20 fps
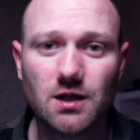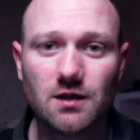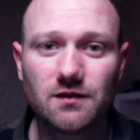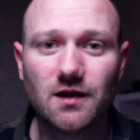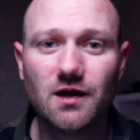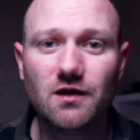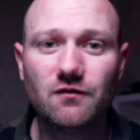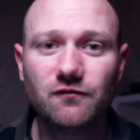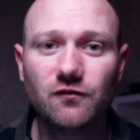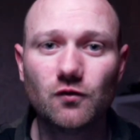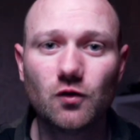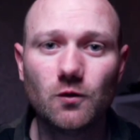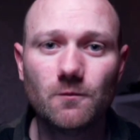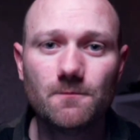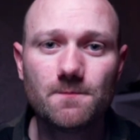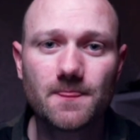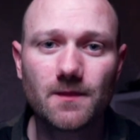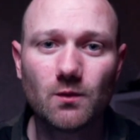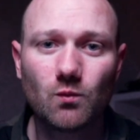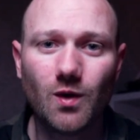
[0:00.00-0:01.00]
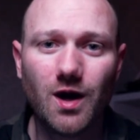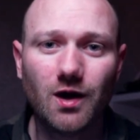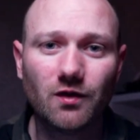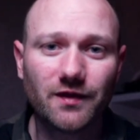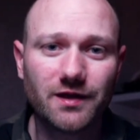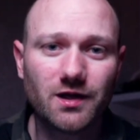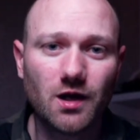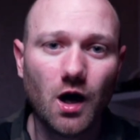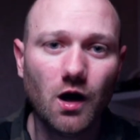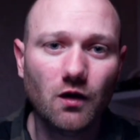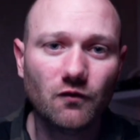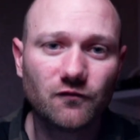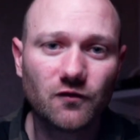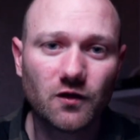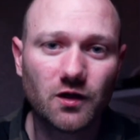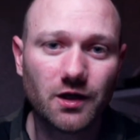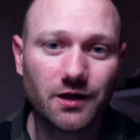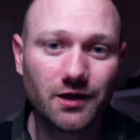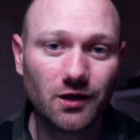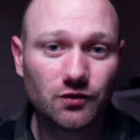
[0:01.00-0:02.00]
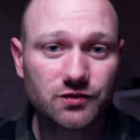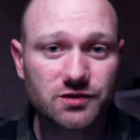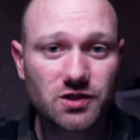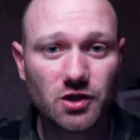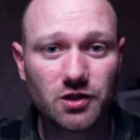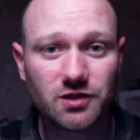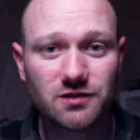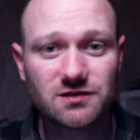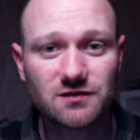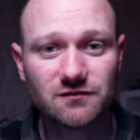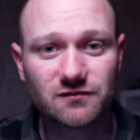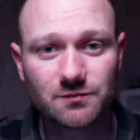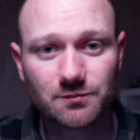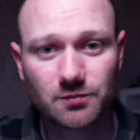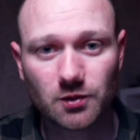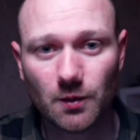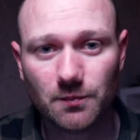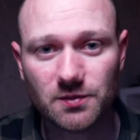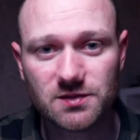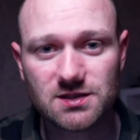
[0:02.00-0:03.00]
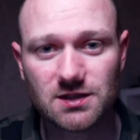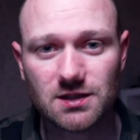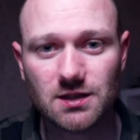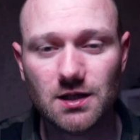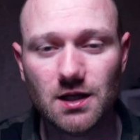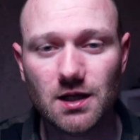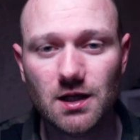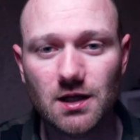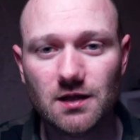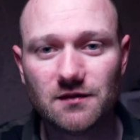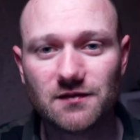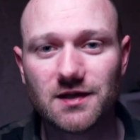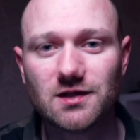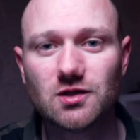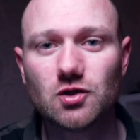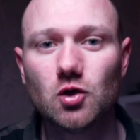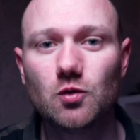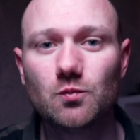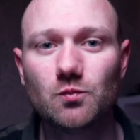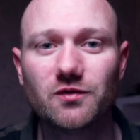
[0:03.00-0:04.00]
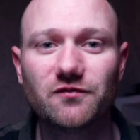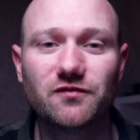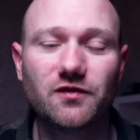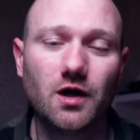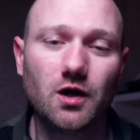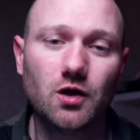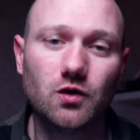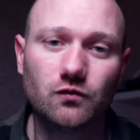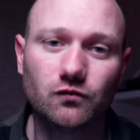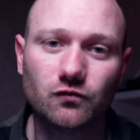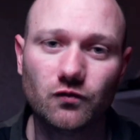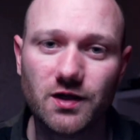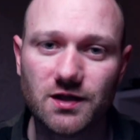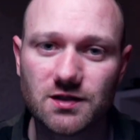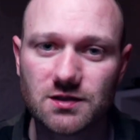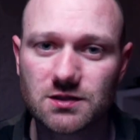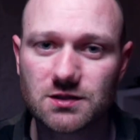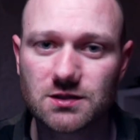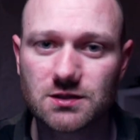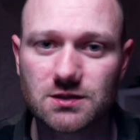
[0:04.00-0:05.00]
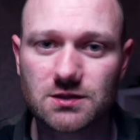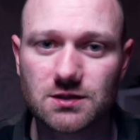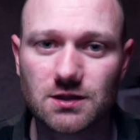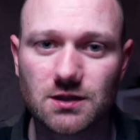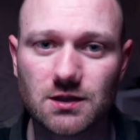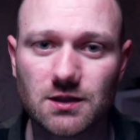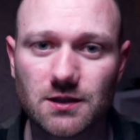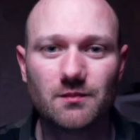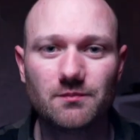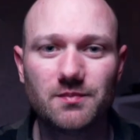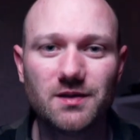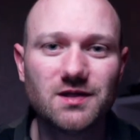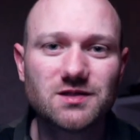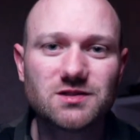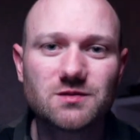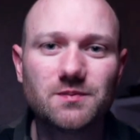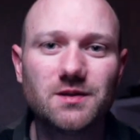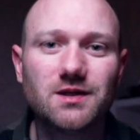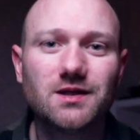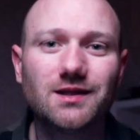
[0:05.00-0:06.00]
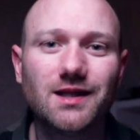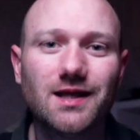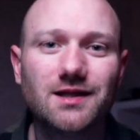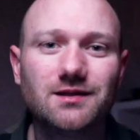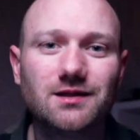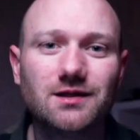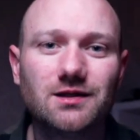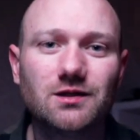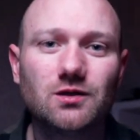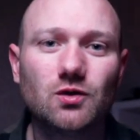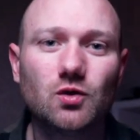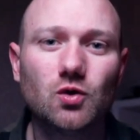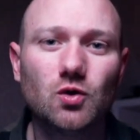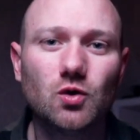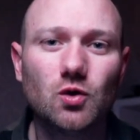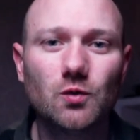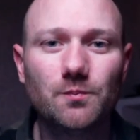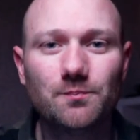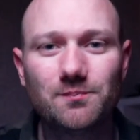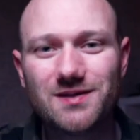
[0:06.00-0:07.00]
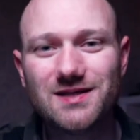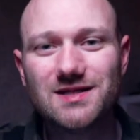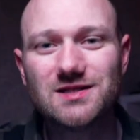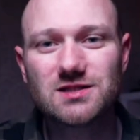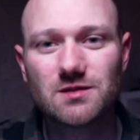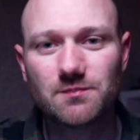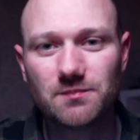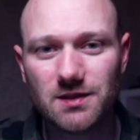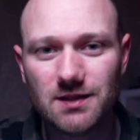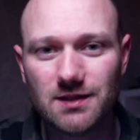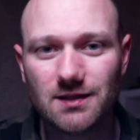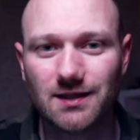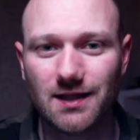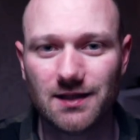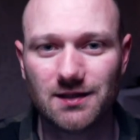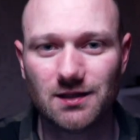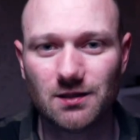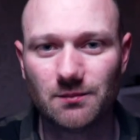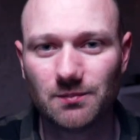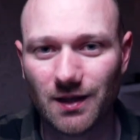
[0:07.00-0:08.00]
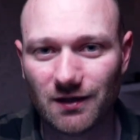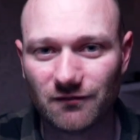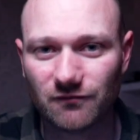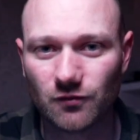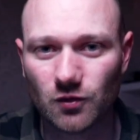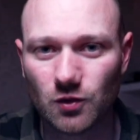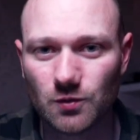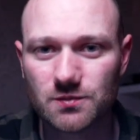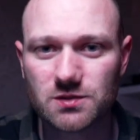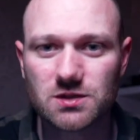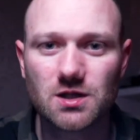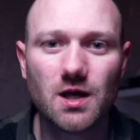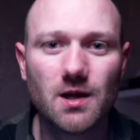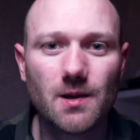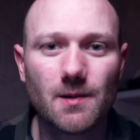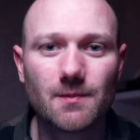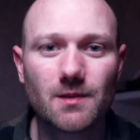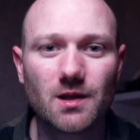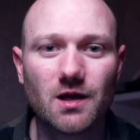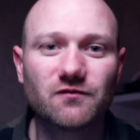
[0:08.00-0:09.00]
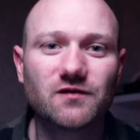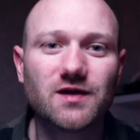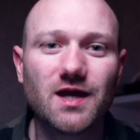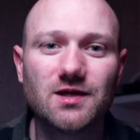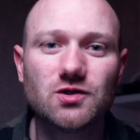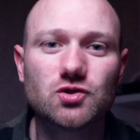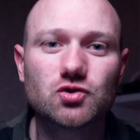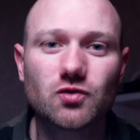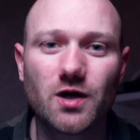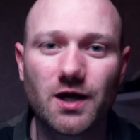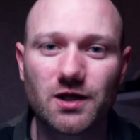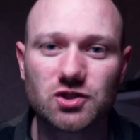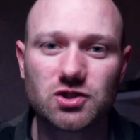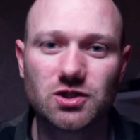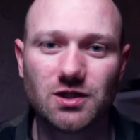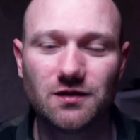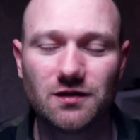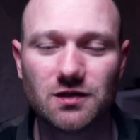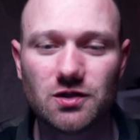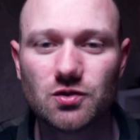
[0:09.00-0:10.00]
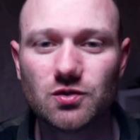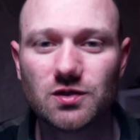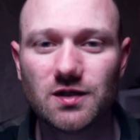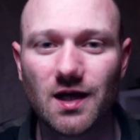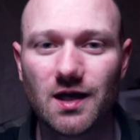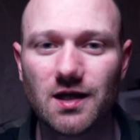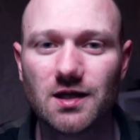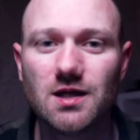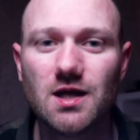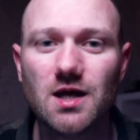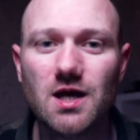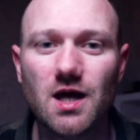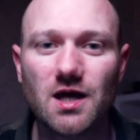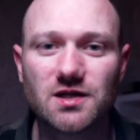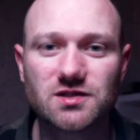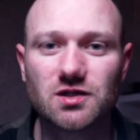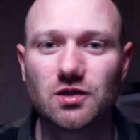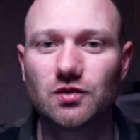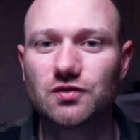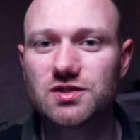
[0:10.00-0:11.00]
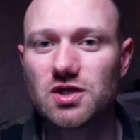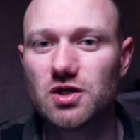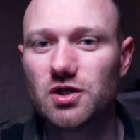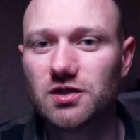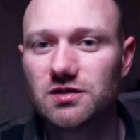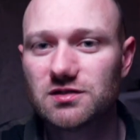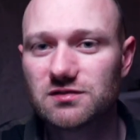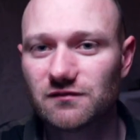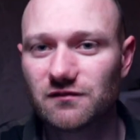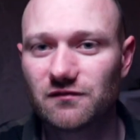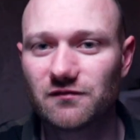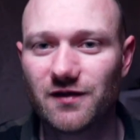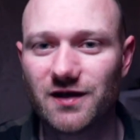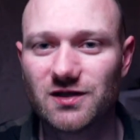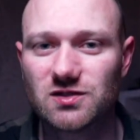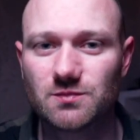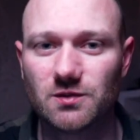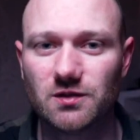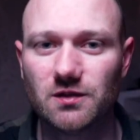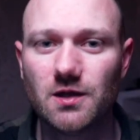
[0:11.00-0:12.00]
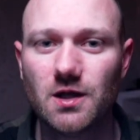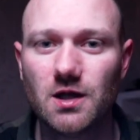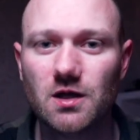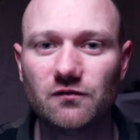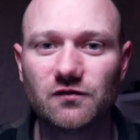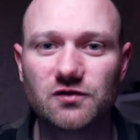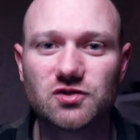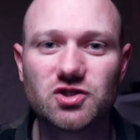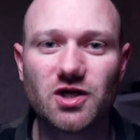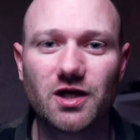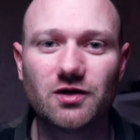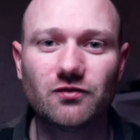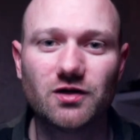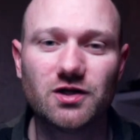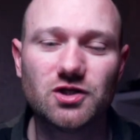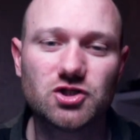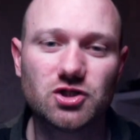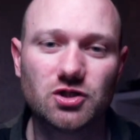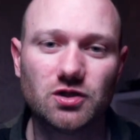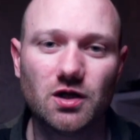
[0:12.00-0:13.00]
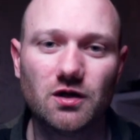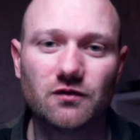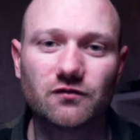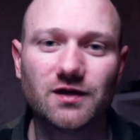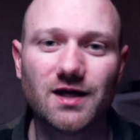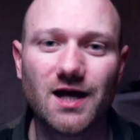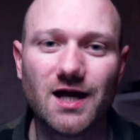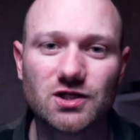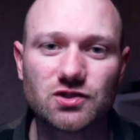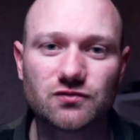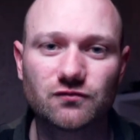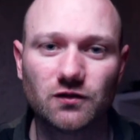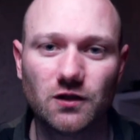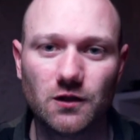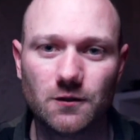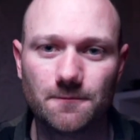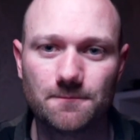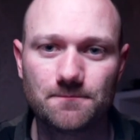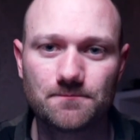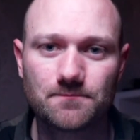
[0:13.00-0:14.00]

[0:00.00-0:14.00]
Therefore, while they offer an alternative to property, they come with their own risks. Peer-to-peer lending or P2P lending platforms have gained traction in the UK as an alternative investment for generation of cash flow.